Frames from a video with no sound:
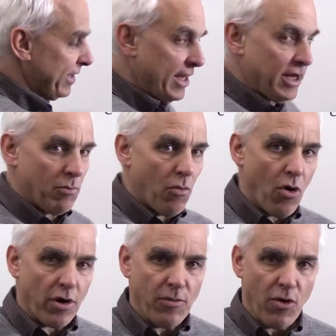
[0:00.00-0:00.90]
leaning
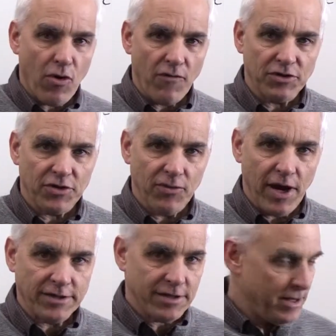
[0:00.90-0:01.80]
more and more over to the
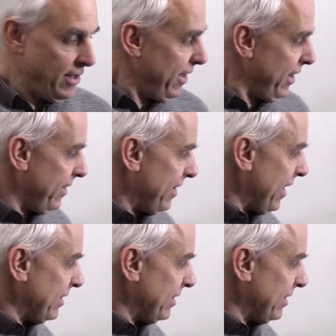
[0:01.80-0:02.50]
right. The